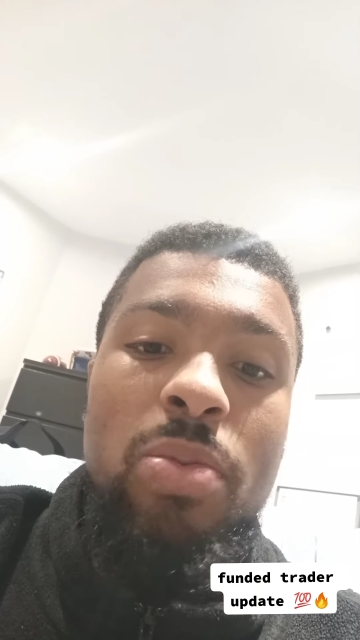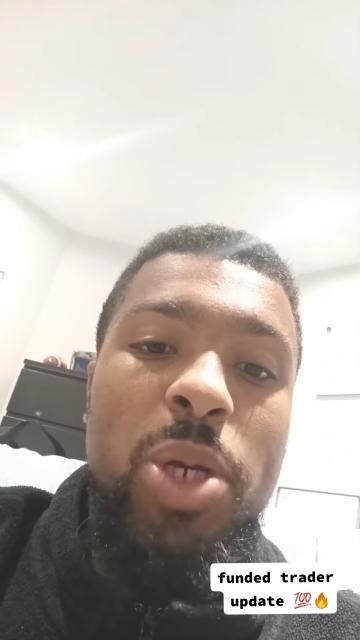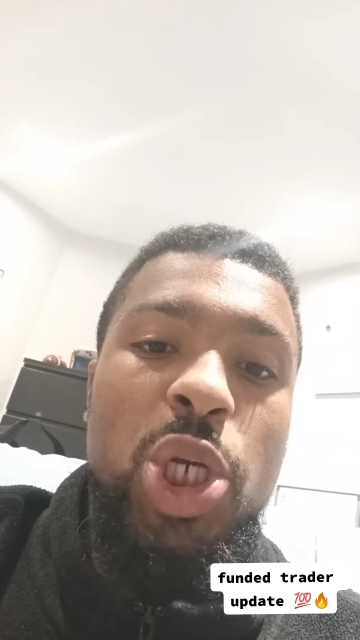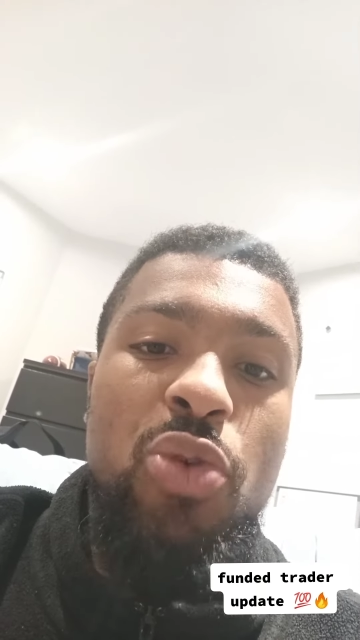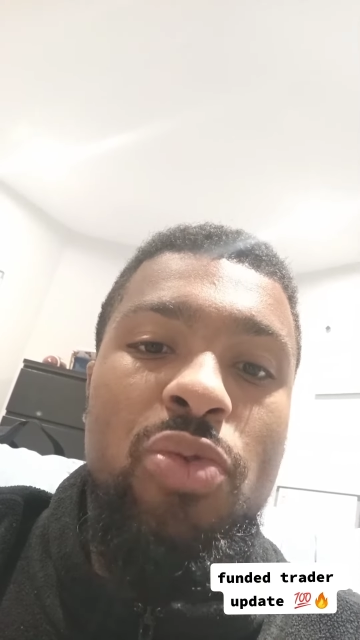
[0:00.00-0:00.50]
I'm
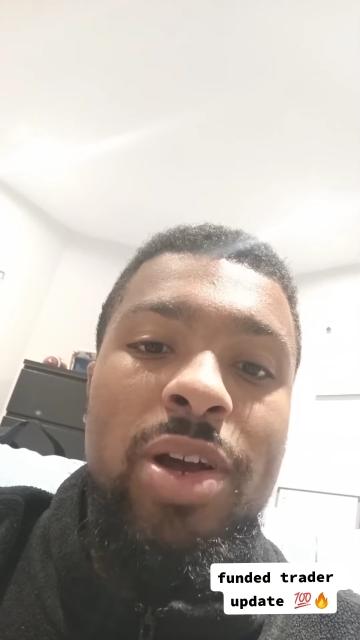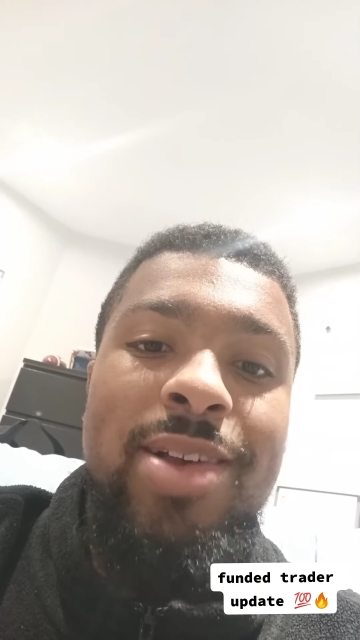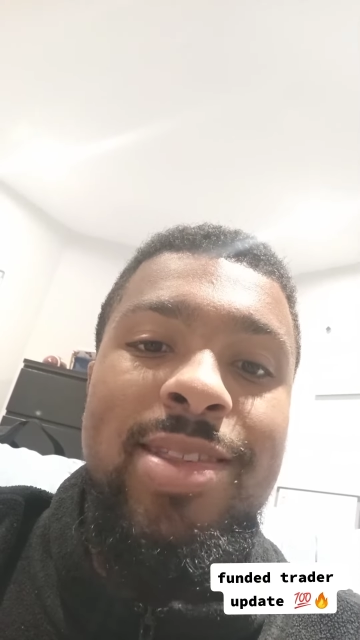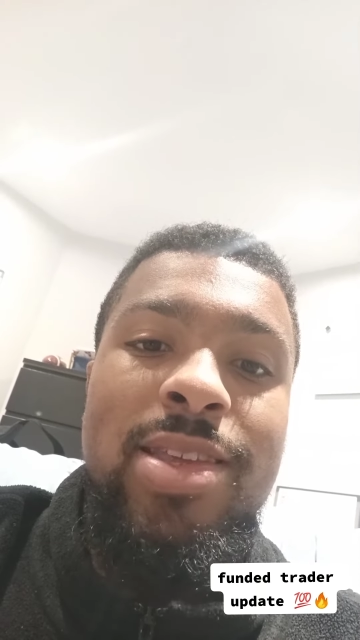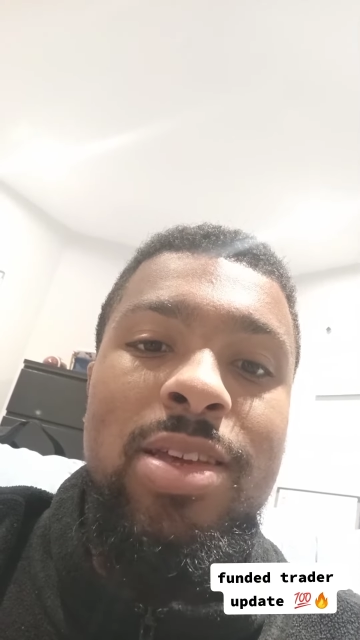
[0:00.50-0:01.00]
going to show you
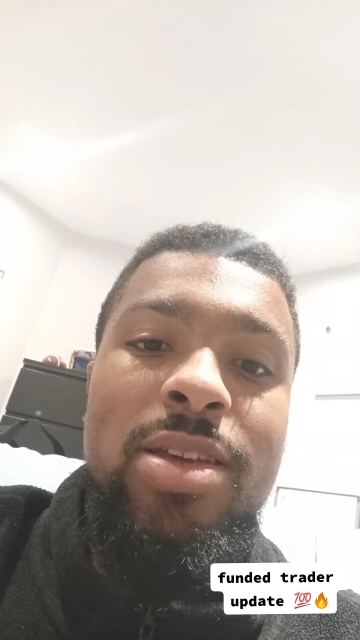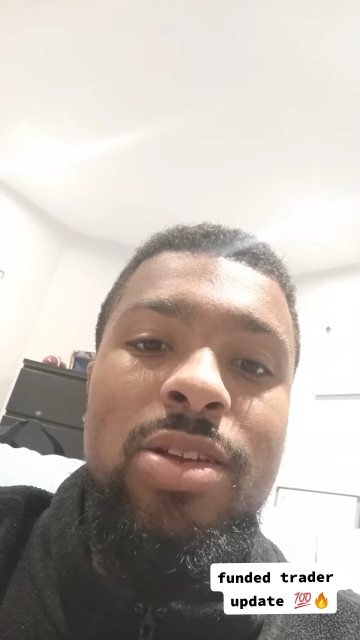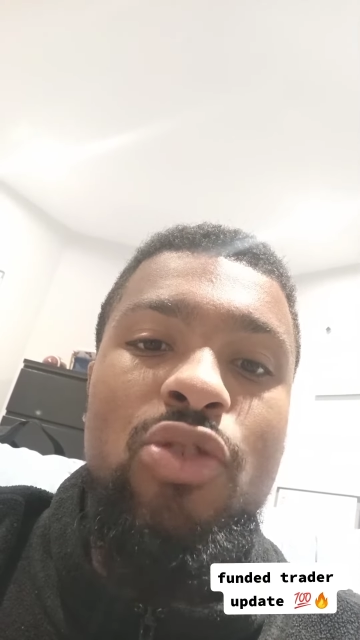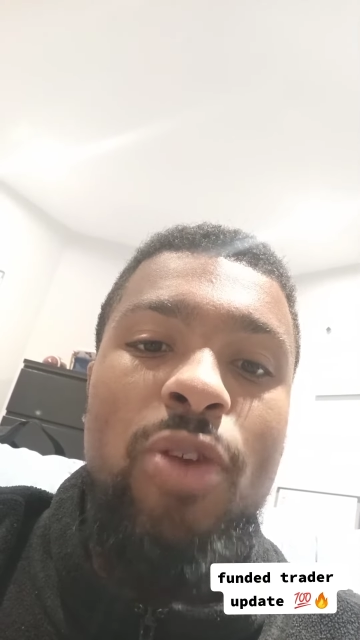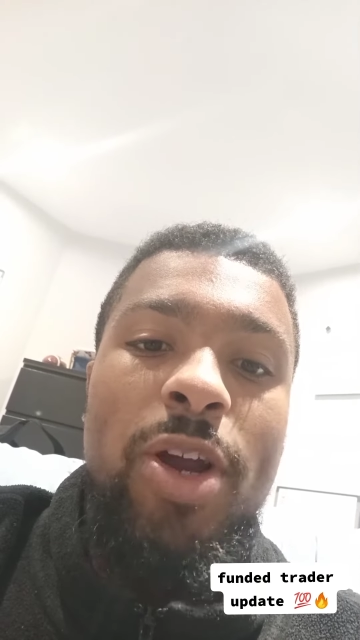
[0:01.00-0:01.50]
guys
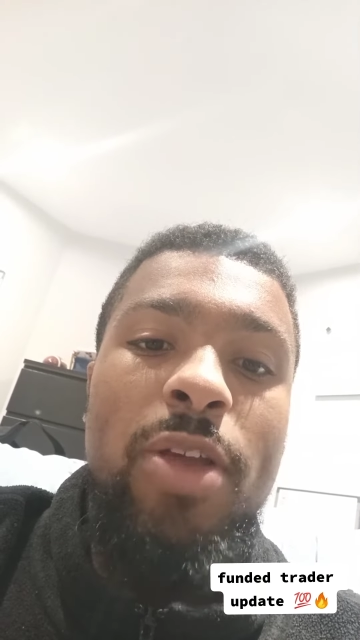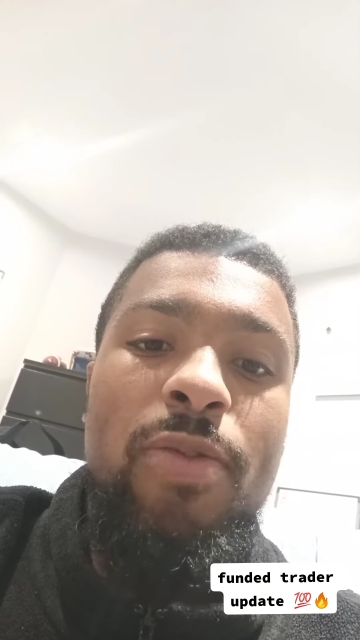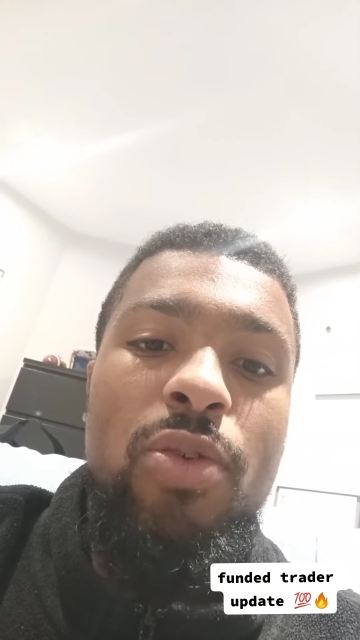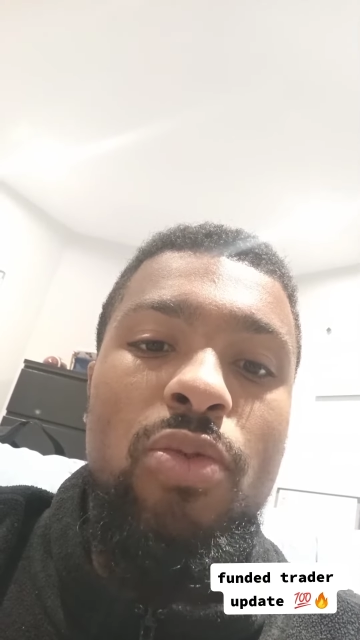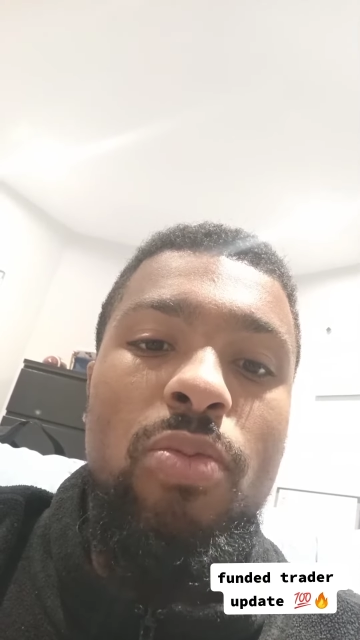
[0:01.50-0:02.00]
the trading
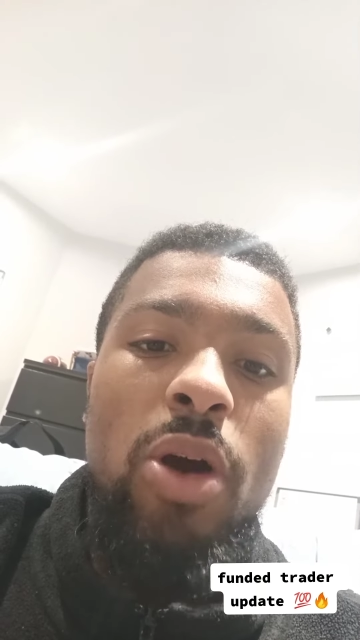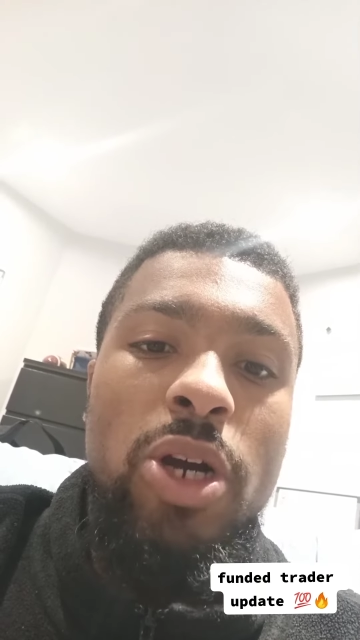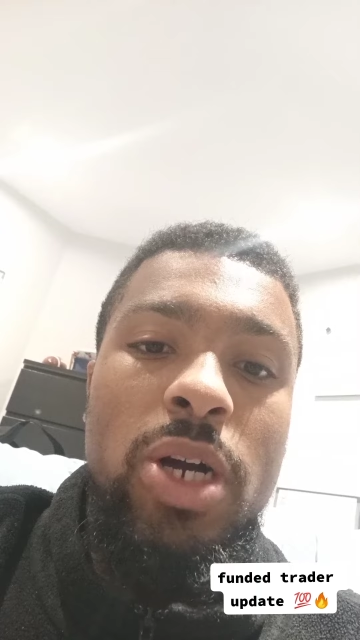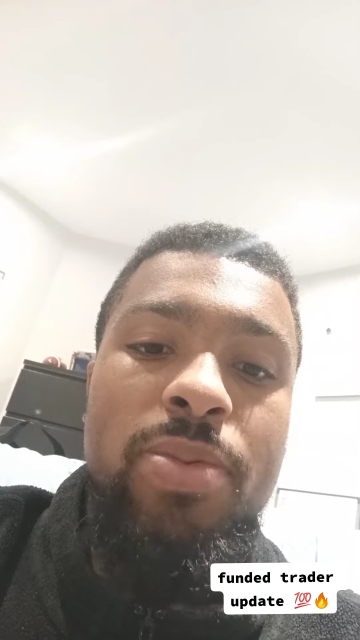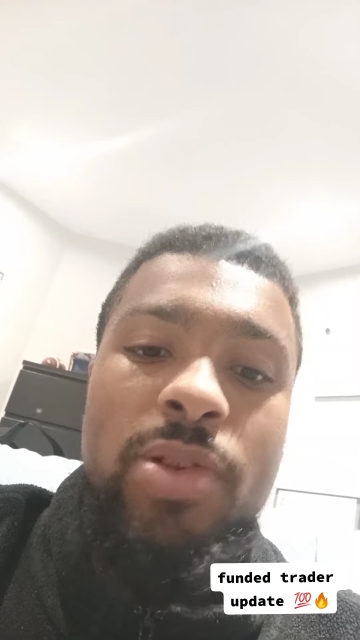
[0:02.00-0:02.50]
view
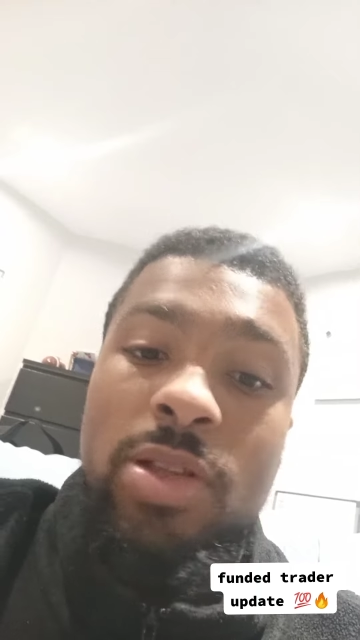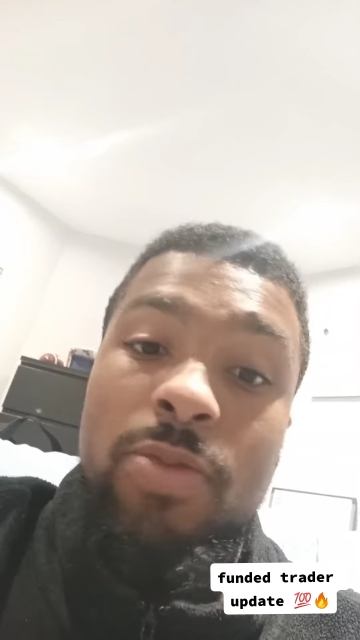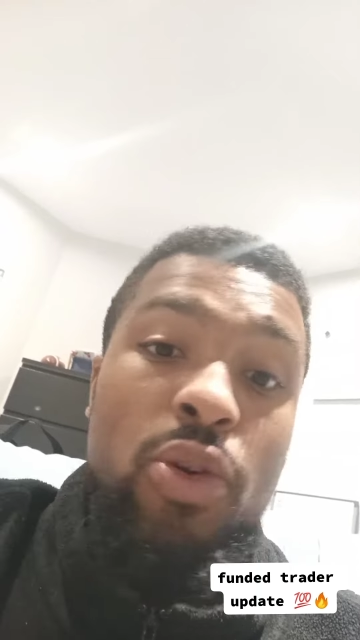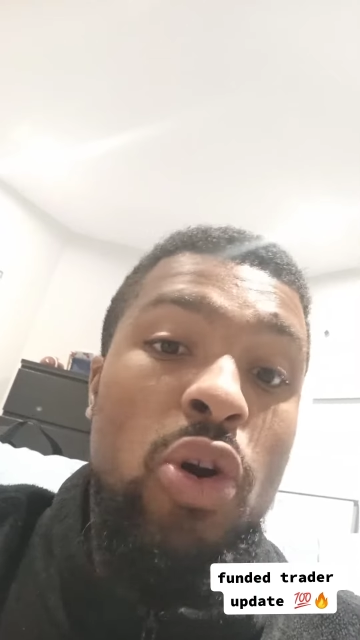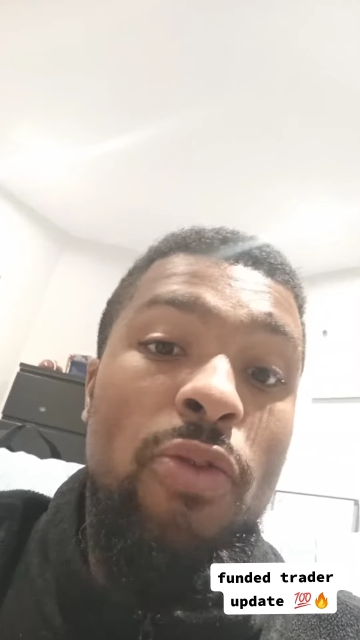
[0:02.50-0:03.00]
markups, and
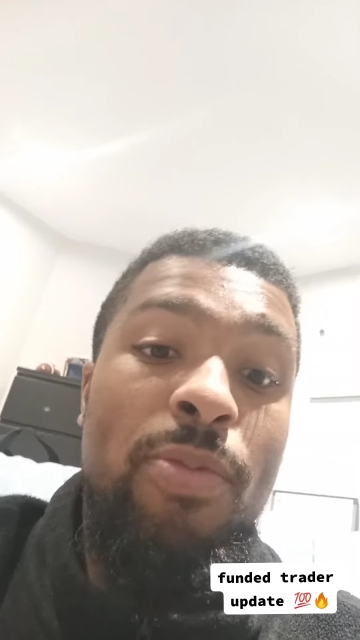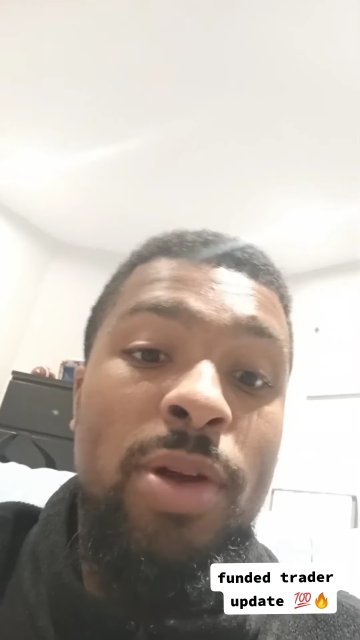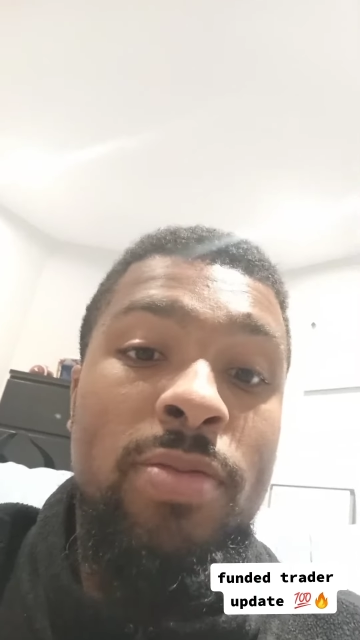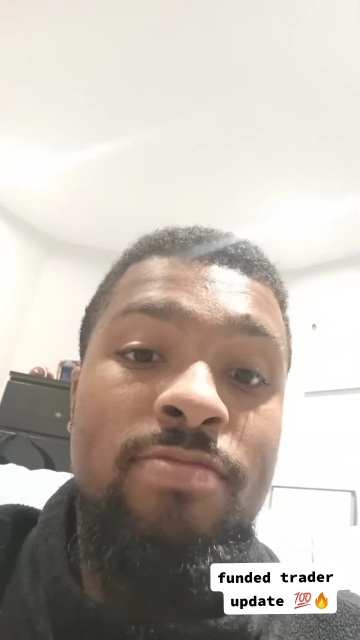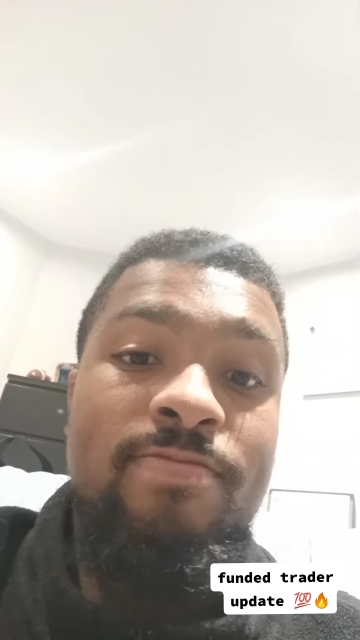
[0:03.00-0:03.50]
then we'll go from there.